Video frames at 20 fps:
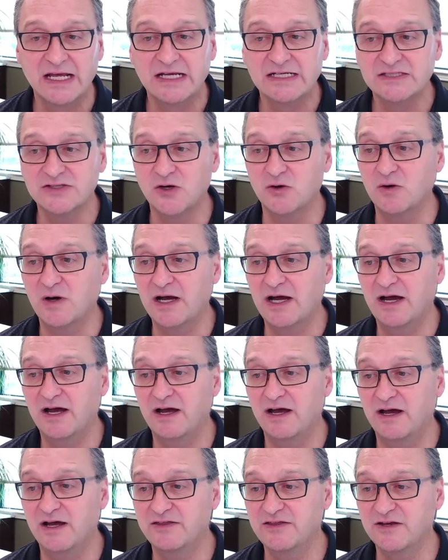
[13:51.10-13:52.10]
So
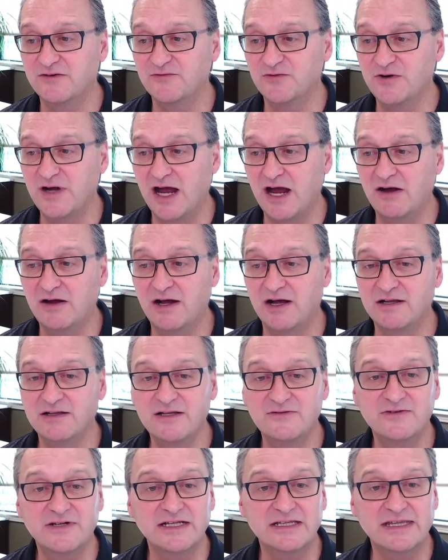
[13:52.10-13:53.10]
I think for now, I'll
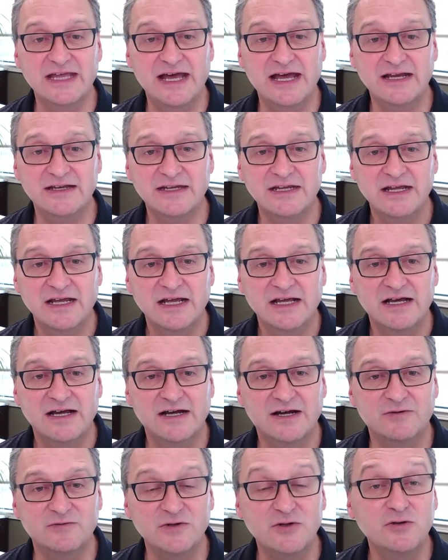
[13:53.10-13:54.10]
leave it at that.
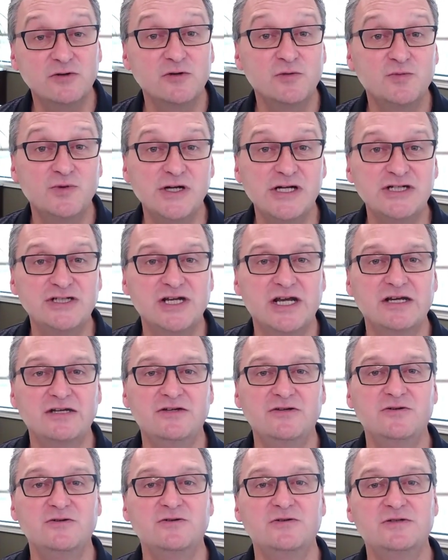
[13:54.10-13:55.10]
We do
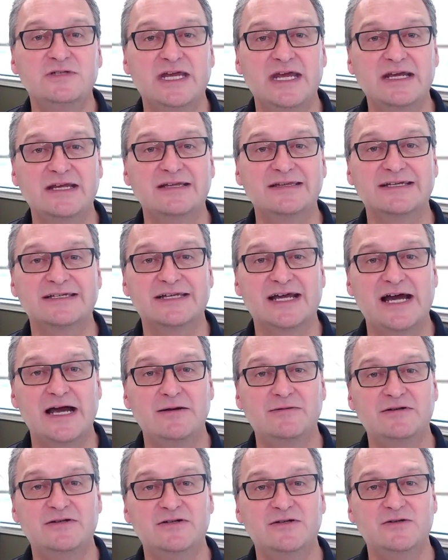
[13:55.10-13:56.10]
appreciate you taking the
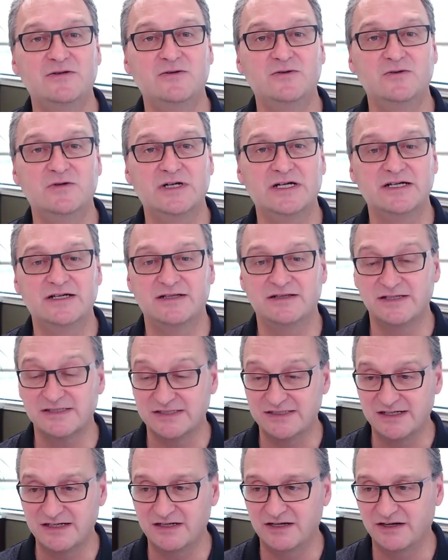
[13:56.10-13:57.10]
time to
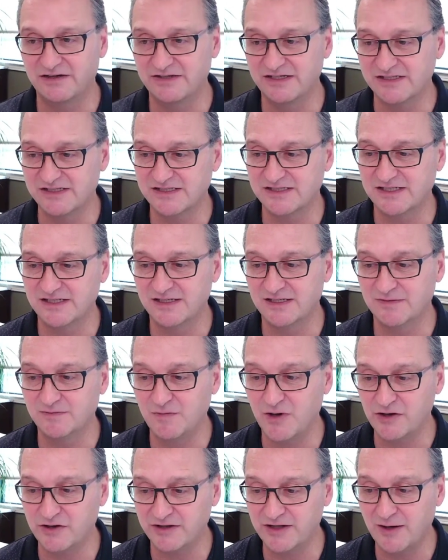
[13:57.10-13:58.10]
listen in on this
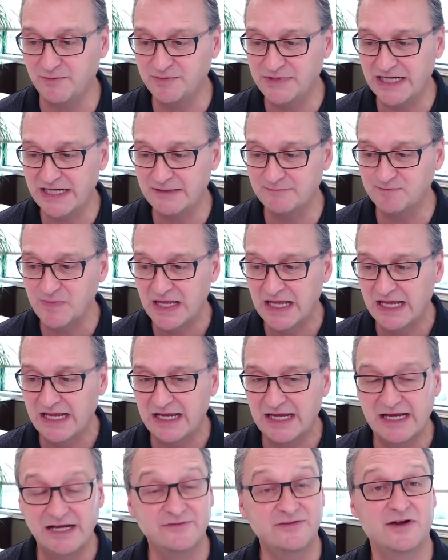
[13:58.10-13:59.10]
market update.
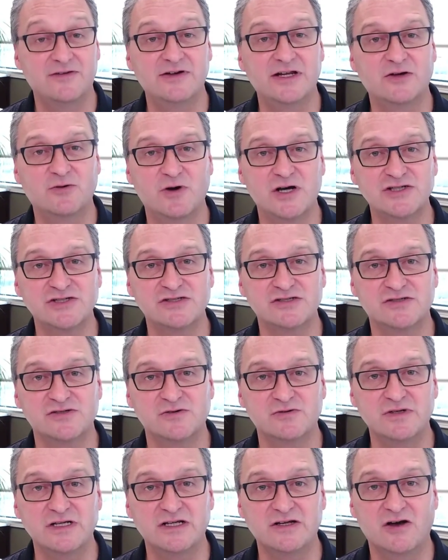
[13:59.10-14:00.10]
And if you have any questions,
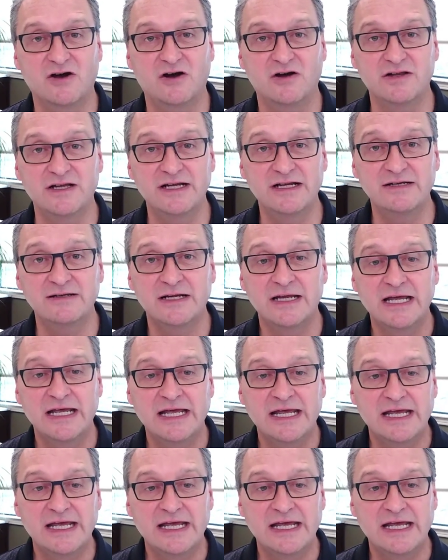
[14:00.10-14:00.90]
certainly call in.